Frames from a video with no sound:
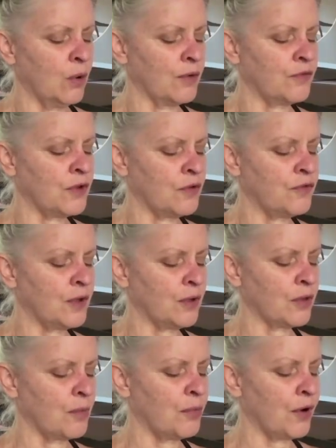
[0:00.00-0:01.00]
or if you
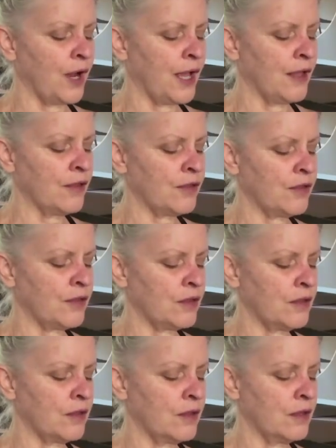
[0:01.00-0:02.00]
feel the breath
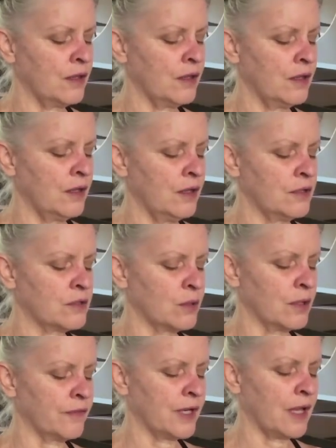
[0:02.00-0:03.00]

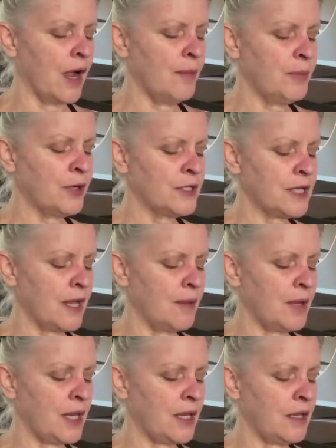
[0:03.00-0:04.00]
sort of in the upper
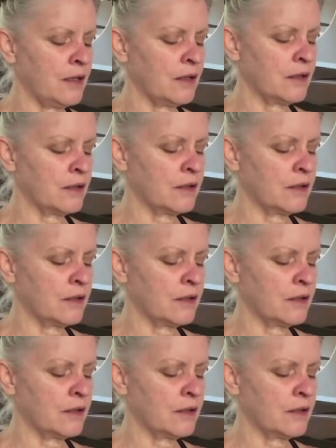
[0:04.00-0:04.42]
tummy.